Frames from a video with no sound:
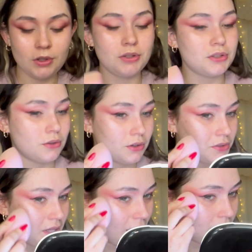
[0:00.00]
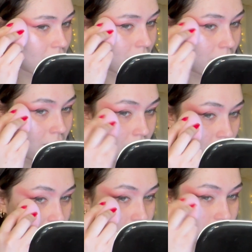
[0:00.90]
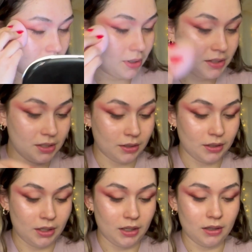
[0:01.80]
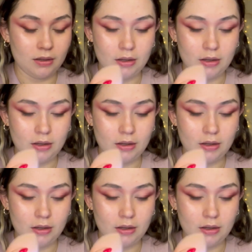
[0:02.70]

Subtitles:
So there's that. So basically